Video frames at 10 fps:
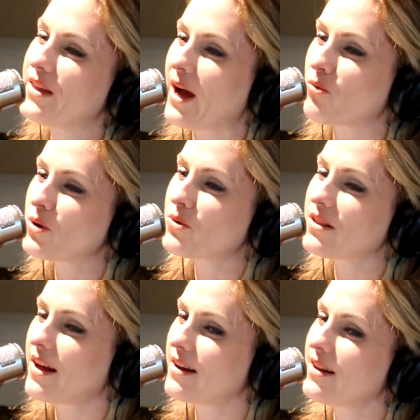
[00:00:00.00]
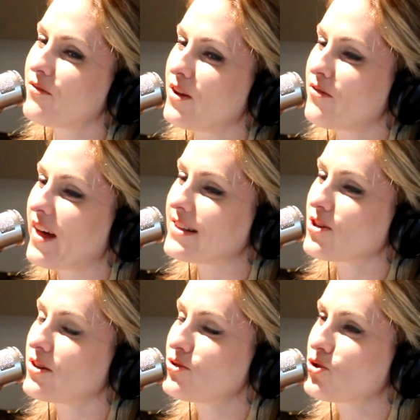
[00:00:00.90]
Yeah, we will let, if that's
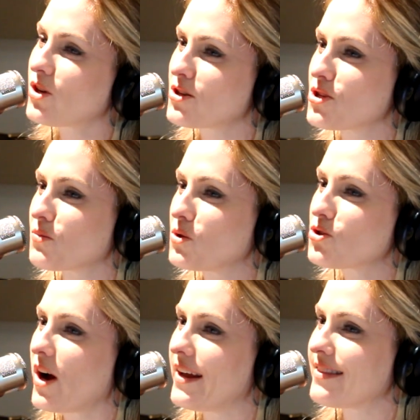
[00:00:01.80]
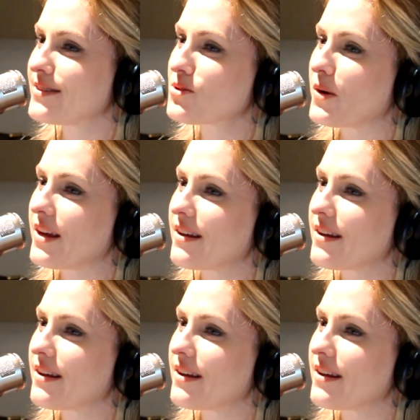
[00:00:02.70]
her instruction, we'll try it this week.